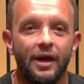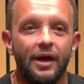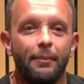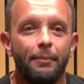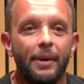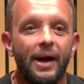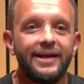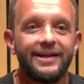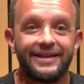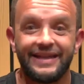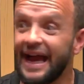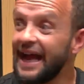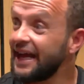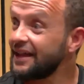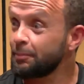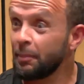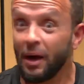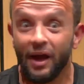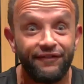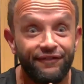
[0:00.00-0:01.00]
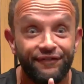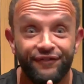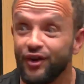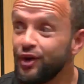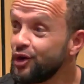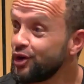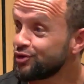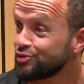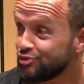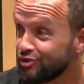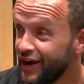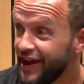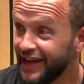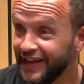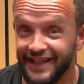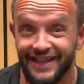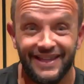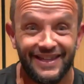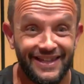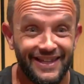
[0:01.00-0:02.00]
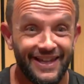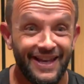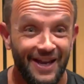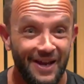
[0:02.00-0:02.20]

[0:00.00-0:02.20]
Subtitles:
My dad, my first race...